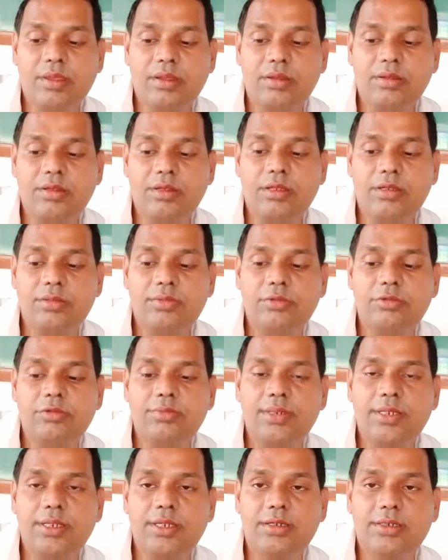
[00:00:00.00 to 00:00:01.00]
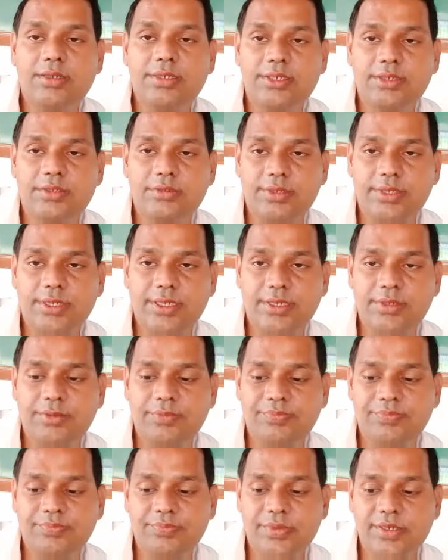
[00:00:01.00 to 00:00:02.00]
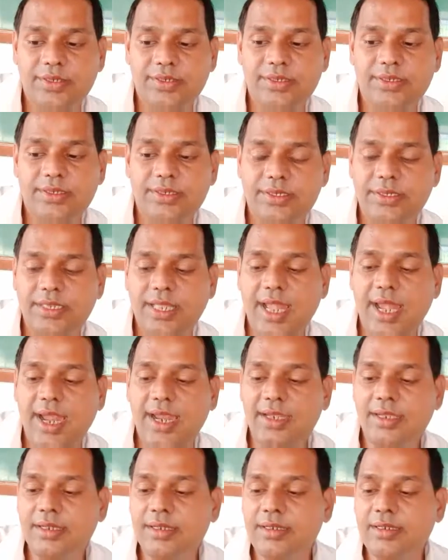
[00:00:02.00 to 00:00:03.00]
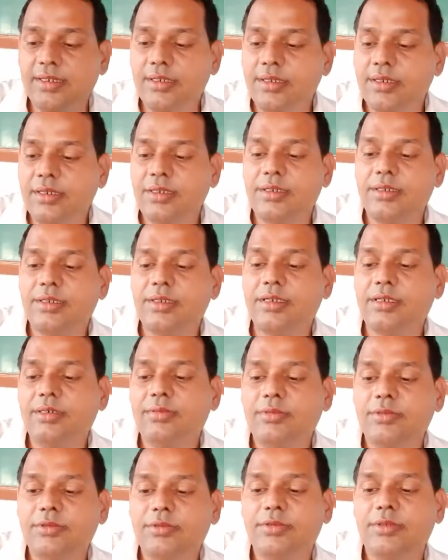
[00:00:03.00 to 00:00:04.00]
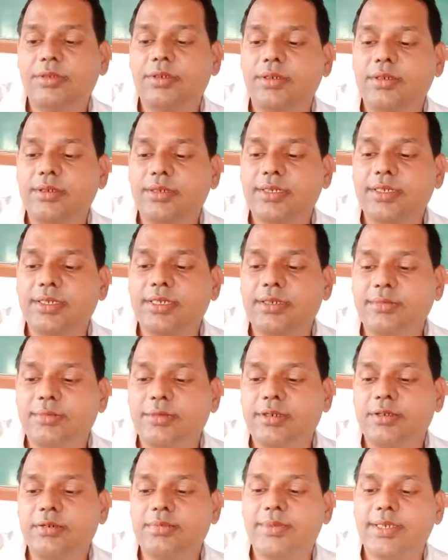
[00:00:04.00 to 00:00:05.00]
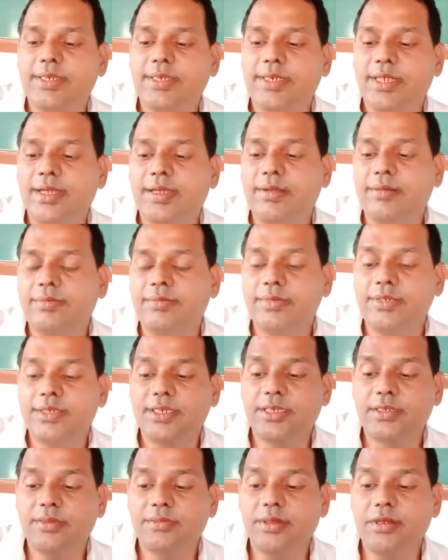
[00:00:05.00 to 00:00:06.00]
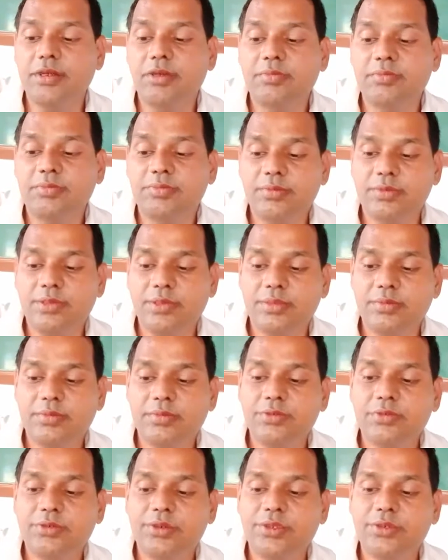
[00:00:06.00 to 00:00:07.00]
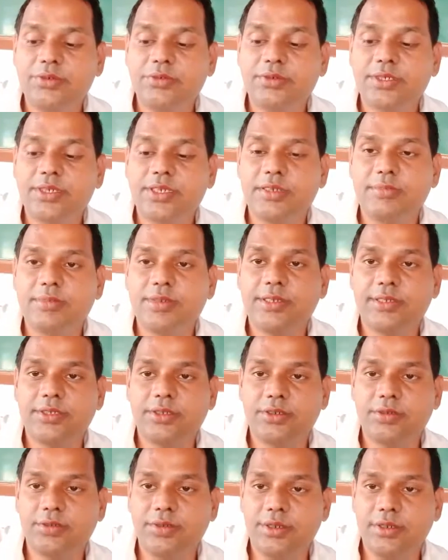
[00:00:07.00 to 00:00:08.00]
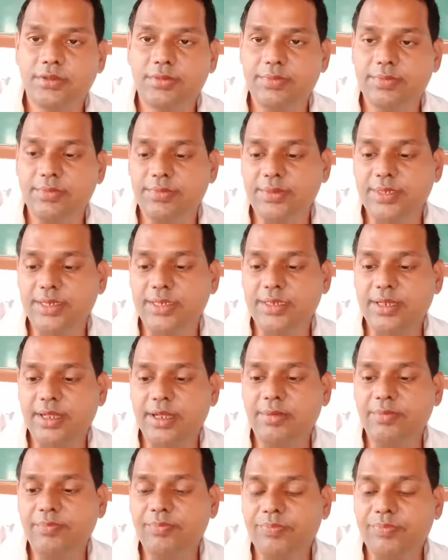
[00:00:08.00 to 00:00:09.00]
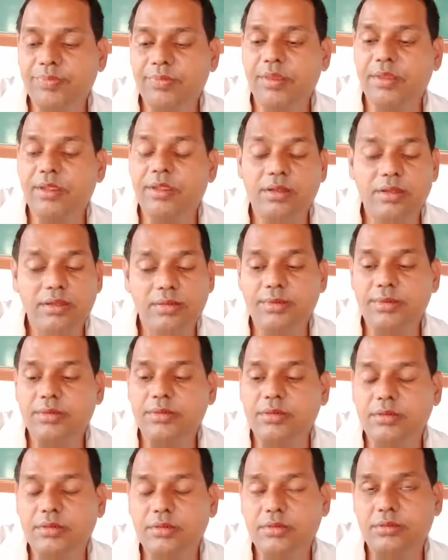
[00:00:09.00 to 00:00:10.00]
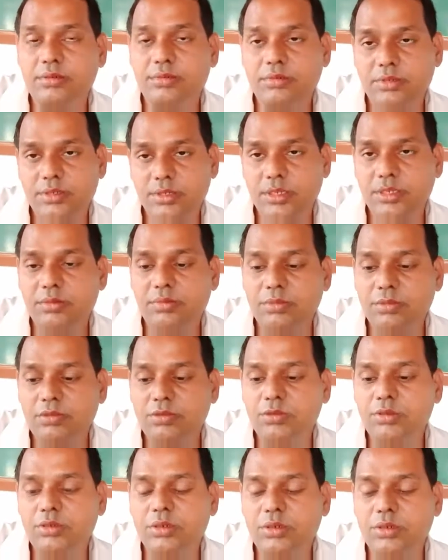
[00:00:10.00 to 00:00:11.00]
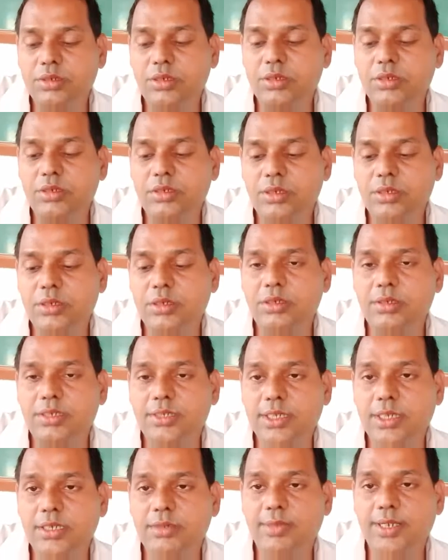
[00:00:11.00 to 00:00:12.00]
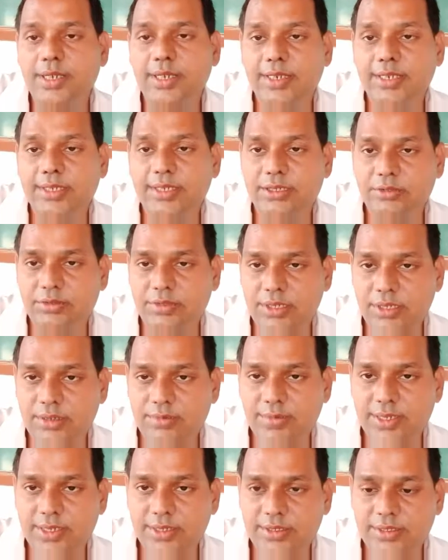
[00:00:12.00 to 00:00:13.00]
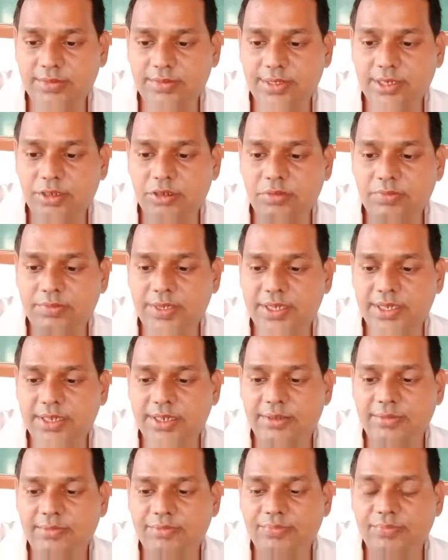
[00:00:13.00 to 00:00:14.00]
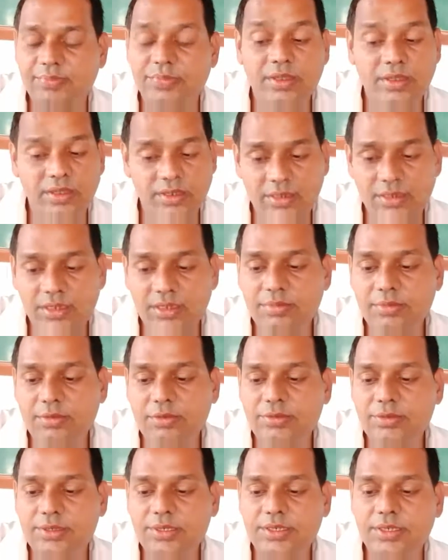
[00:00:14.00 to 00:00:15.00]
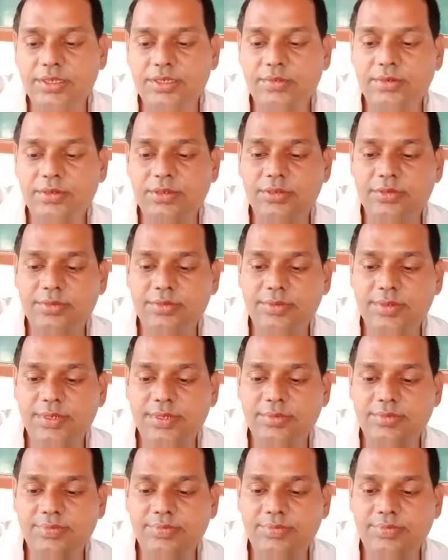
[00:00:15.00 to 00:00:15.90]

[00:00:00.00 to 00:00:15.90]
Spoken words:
W belongs to E such that W dot sigma of eta, sigma of W into sigma square of eta, W dot sigma raised to n minus 1 of eta, W is equal to 1.